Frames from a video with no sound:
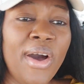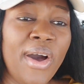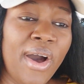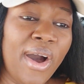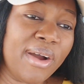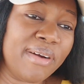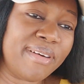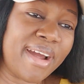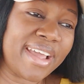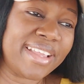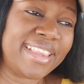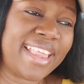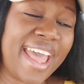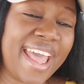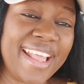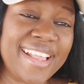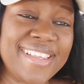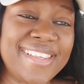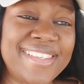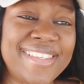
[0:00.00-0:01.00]
All right
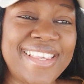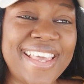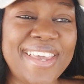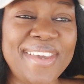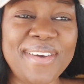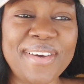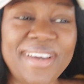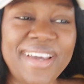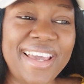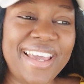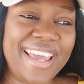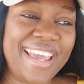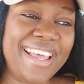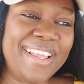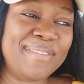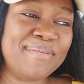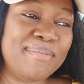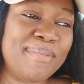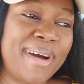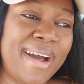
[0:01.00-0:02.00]
then. See you
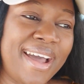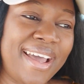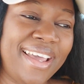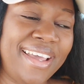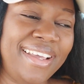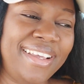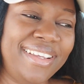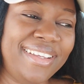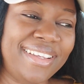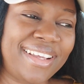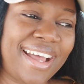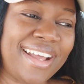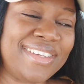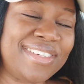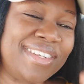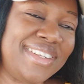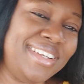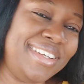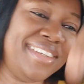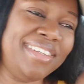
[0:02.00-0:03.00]
in my
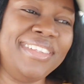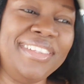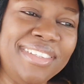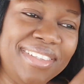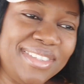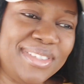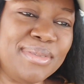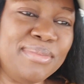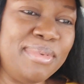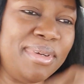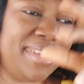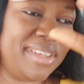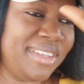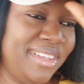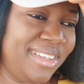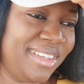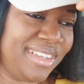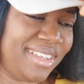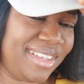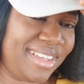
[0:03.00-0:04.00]

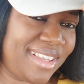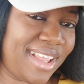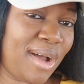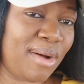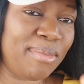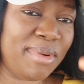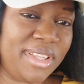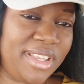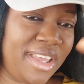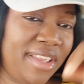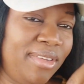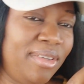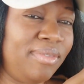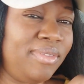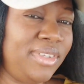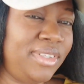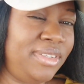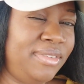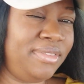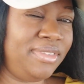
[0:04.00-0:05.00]
that'll be the end of
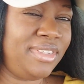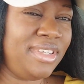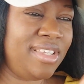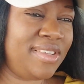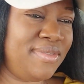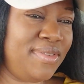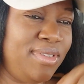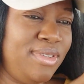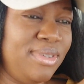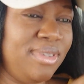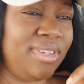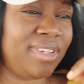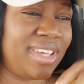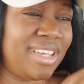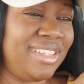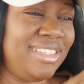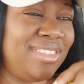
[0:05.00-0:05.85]
this video,